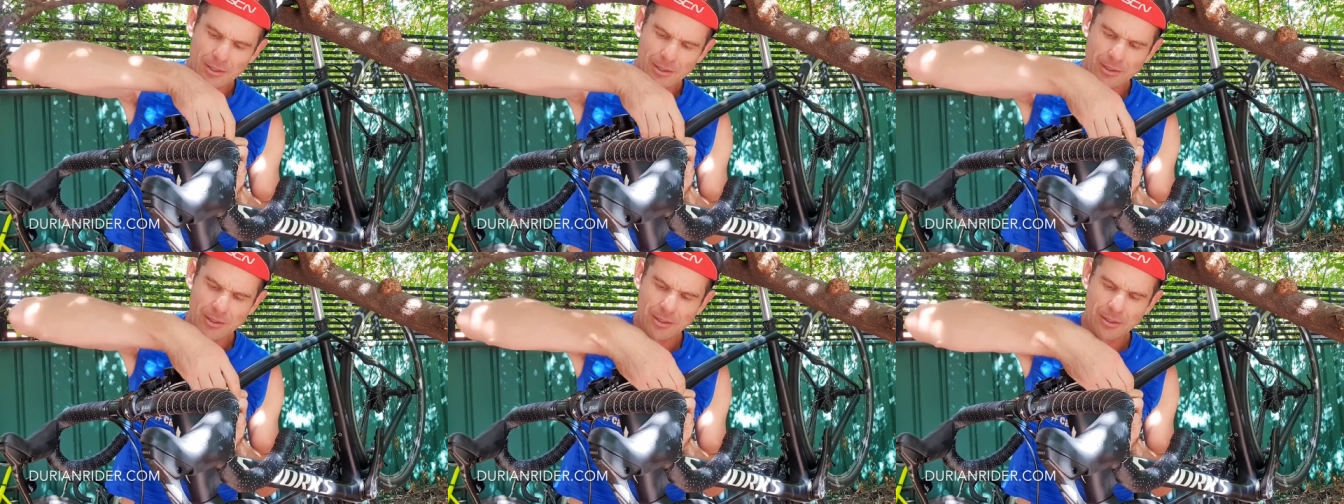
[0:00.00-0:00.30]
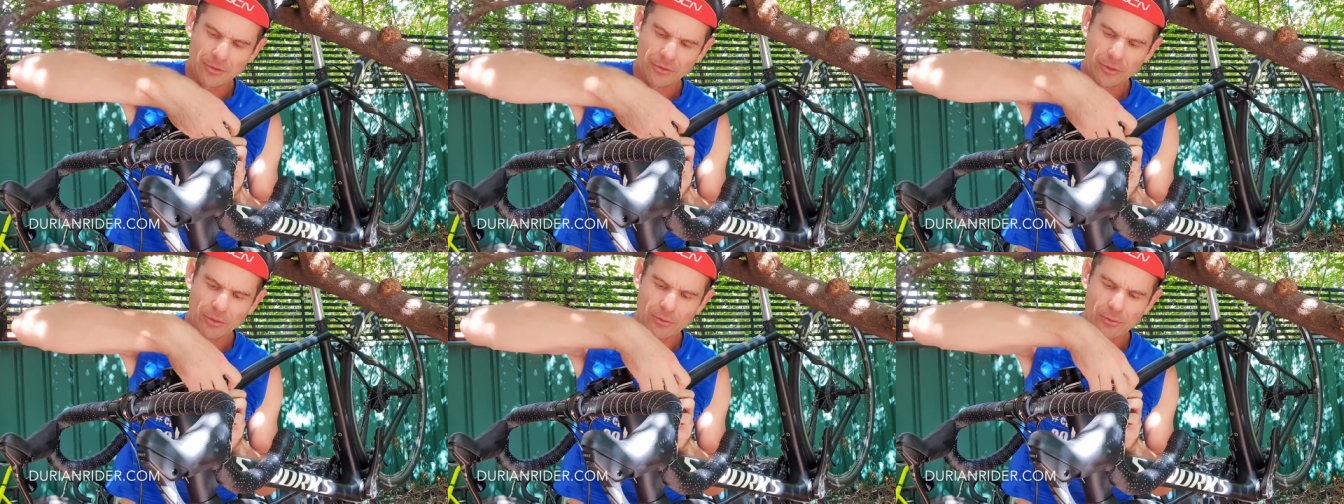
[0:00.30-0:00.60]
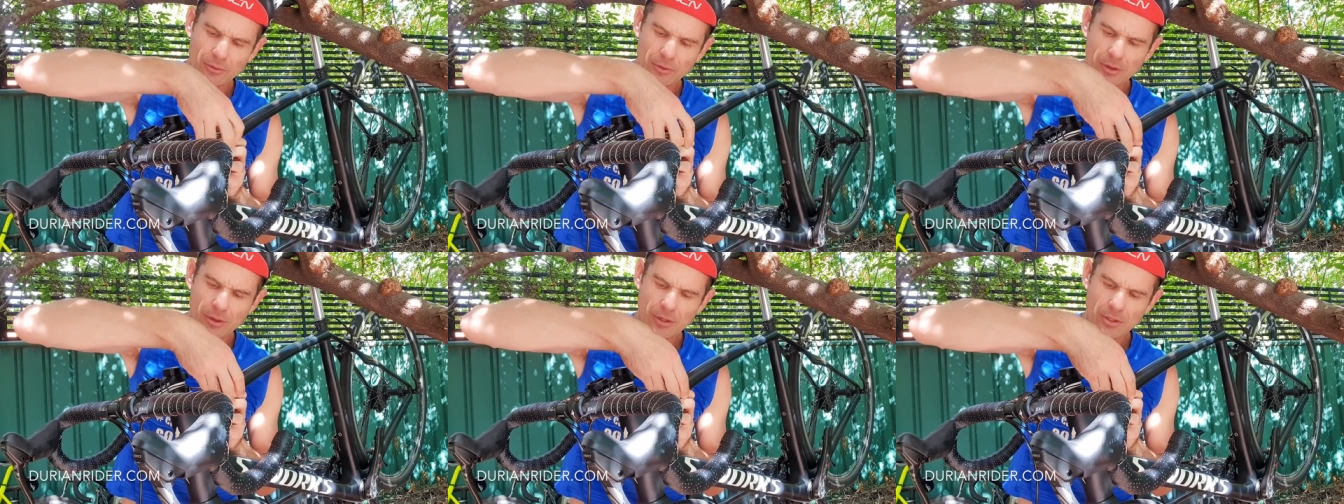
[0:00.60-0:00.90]
Uh, so
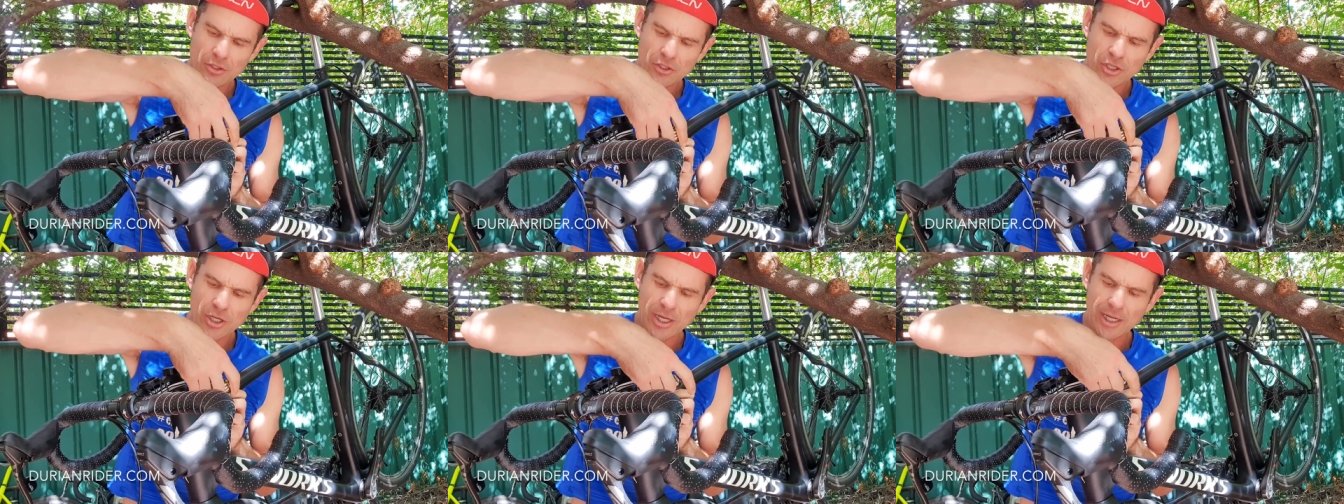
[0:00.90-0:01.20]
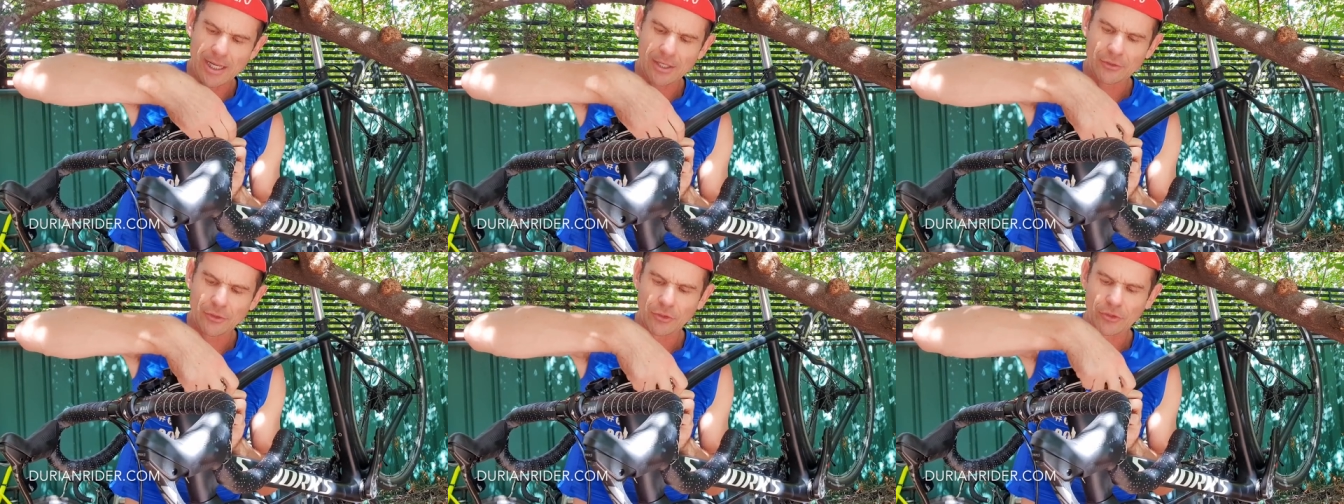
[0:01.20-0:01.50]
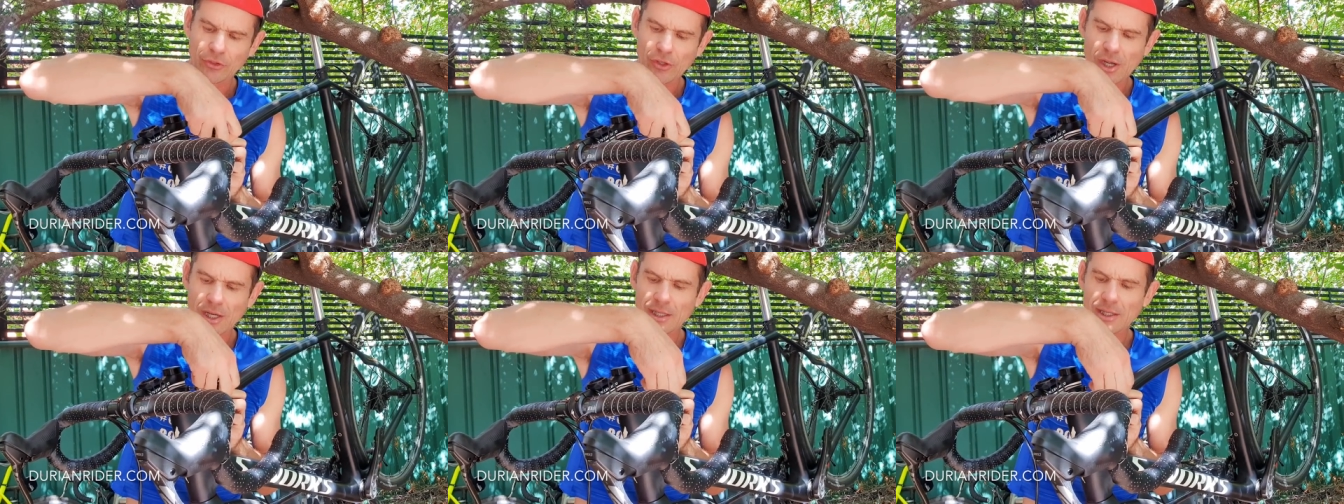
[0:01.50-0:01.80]
shout out to
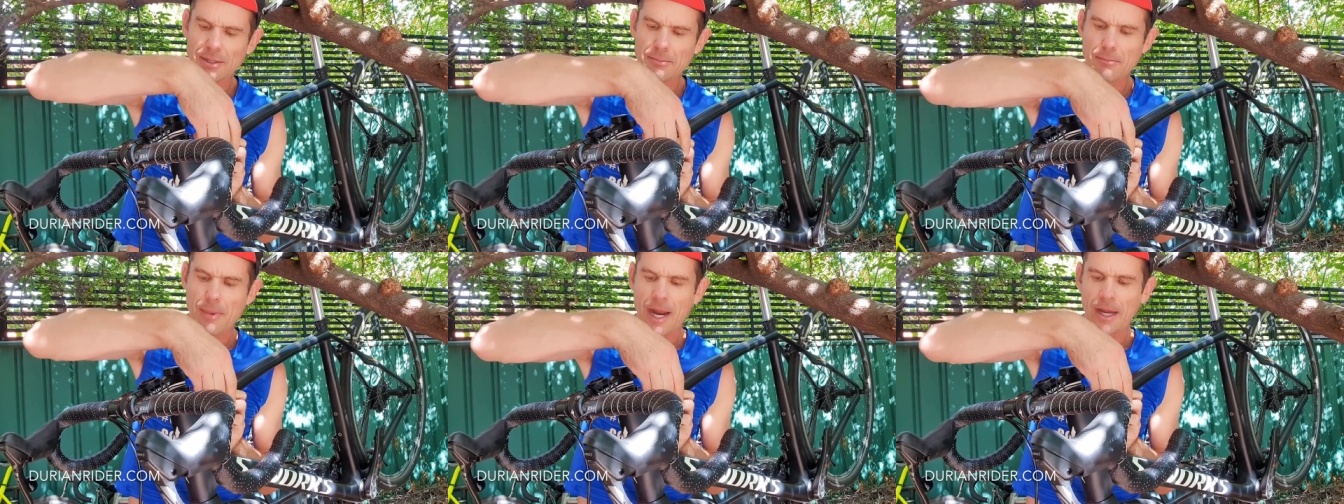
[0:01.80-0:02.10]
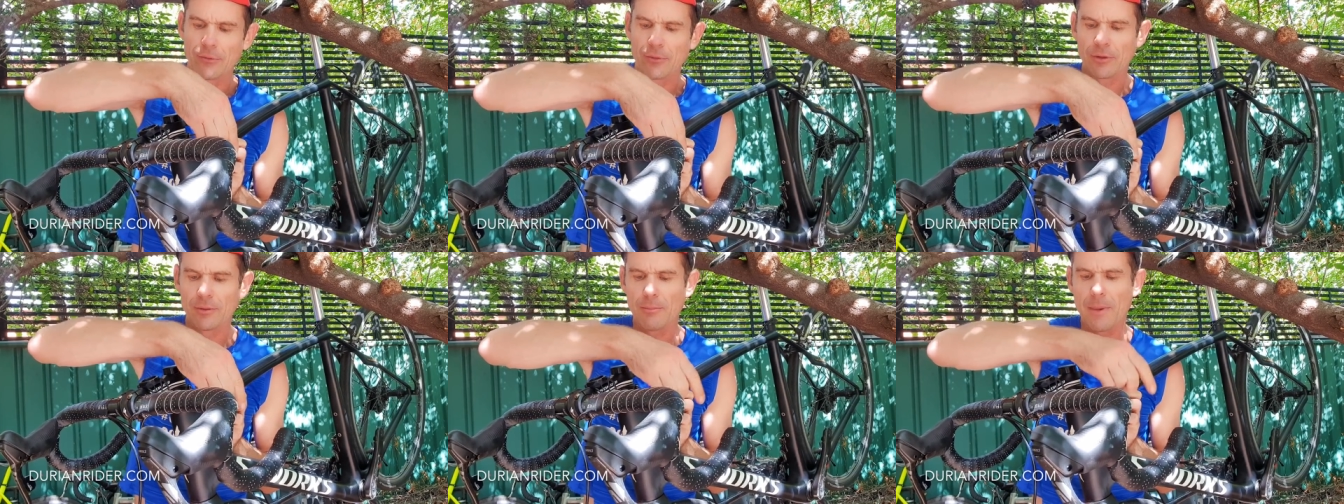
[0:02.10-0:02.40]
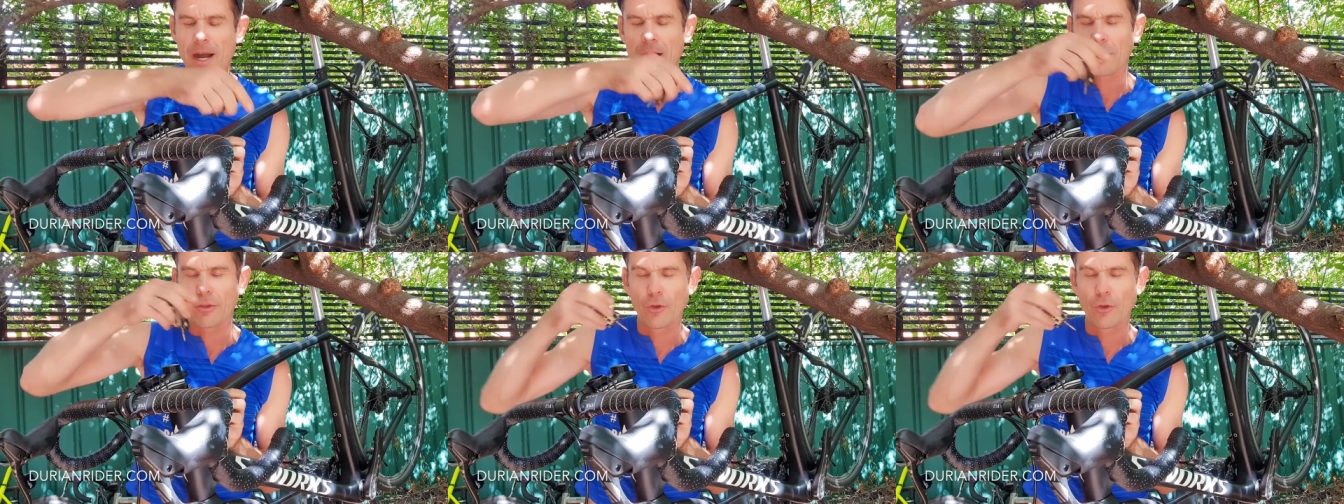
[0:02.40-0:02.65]
cycling maven Mark